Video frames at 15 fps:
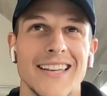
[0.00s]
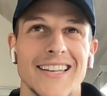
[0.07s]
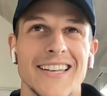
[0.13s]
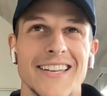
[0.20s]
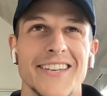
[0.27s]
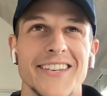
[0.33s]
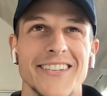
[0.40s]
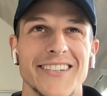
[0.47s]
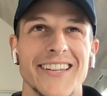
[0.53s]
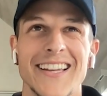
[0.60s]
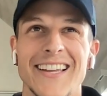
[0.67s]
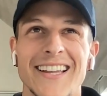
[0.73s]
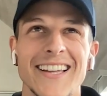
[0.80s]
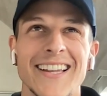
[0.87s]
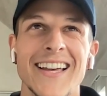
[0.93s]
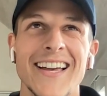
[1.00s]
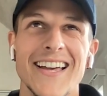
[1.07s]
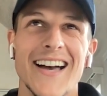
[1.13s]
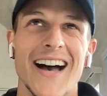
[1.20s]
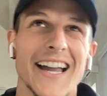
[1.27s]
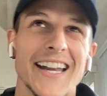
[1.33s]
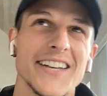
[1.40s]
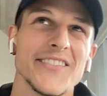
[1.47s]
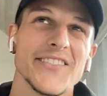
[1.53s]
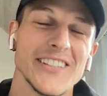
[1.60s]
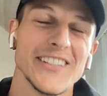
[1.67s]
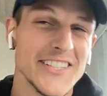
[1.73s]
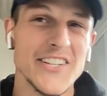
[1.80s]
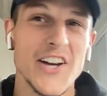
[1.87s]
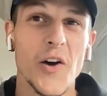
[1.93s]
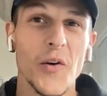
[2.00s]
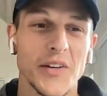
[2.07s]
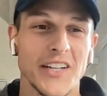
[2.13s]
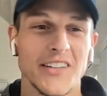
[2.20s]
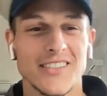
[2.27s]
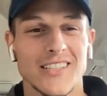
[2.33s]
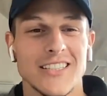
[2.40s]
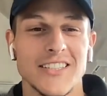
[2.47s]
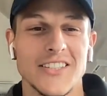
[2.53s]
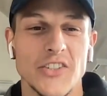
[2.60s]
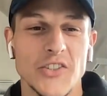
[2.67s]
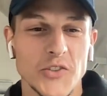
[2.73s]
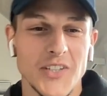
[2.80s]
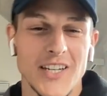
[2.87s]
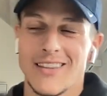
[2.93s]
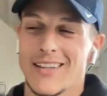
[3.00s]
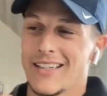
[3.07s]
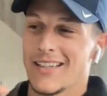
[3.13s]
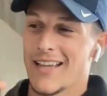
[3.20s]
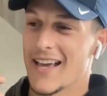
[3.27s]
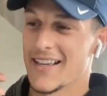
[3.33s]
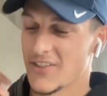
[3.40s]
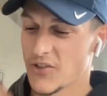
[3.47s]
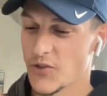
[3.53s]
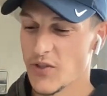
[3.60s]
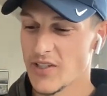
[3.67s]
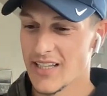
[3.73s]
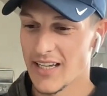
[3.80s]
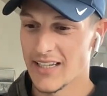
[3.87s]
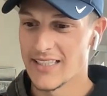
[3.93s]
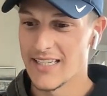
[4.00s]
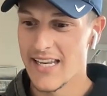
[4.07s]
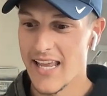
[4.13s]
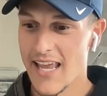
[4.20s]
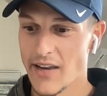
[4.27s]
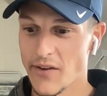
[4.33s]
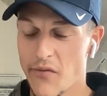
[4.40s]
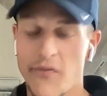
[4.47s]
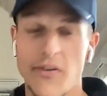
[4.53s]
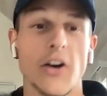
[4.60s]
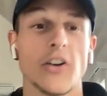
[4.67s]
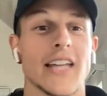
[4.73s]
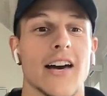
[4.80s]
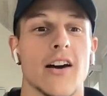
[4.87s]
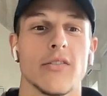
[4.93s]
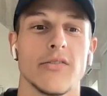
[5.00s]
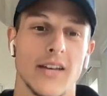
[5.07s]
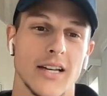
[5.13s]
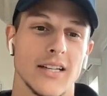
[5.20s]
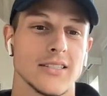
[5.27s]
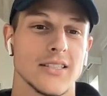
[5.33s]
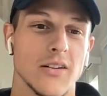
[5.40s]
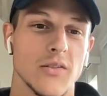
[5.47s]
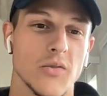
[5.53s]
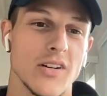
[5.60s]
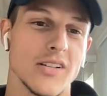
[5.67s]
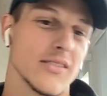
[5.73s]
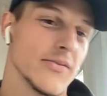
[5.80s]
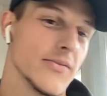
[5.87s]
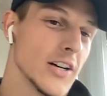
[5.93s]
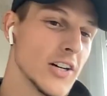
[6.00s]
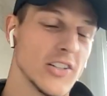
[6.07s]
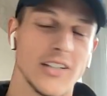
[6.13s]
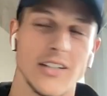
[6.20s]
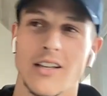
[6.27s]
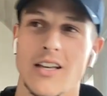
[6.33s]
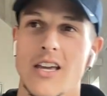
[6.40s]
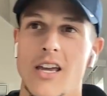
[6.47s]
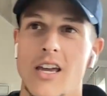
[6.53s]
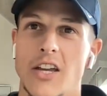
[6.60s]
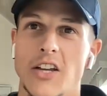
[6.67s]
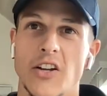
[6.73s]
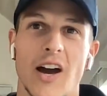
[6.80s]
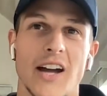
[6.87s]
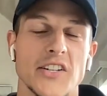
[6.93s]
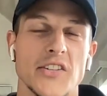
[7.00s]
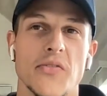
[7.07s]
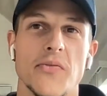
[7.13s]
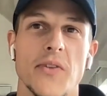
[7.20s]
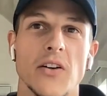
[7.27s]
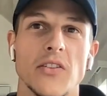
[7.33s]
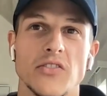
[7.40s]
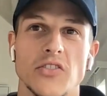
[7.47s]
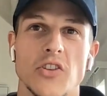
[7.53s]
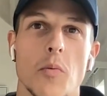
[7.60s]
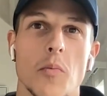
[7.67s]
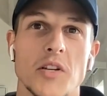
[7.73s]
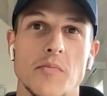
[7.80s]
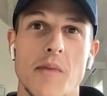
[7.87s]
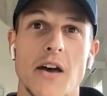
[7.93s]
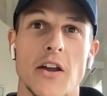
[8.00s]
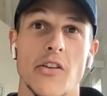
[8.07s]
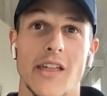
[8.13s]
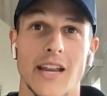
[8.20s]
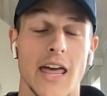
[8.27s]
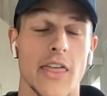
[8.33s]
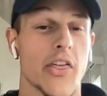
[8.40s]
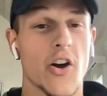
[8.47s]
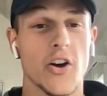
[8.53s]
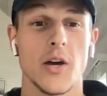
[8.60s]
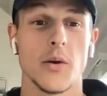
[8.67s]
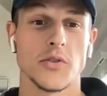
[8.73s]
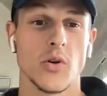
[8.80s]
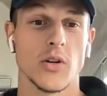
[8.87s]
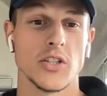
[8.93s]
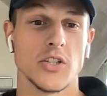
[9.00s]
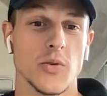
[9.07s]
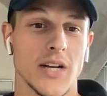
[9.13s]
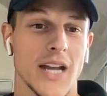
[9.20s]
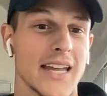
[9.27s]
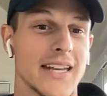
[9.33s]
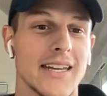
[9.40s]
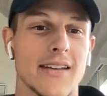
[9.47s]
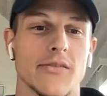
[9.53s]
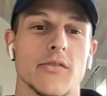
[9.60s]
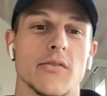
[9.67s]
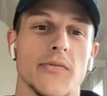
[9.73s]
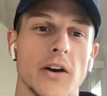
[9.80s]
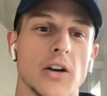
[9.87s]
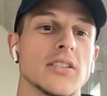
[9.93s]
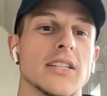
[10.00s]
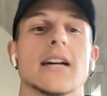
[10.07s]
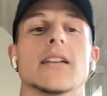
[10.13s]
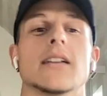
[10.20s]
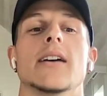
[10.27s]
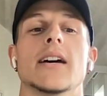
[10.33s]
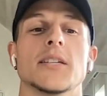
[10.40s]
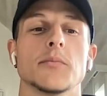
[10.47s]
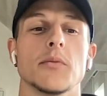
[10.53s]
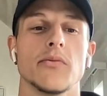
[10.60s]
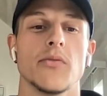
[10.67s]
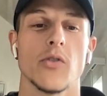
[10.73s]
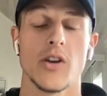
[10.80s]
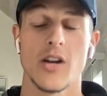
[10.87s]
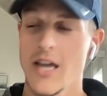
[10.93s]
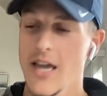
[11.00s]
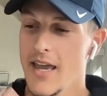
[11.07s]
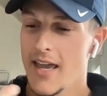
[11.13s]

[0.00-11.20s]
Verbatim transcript: I didn't really know what I was gonna do, and then as soon as I did it and felt how fast I was, felt you know I just felt so much better than I thought I was going to, and I had never felt that fast before.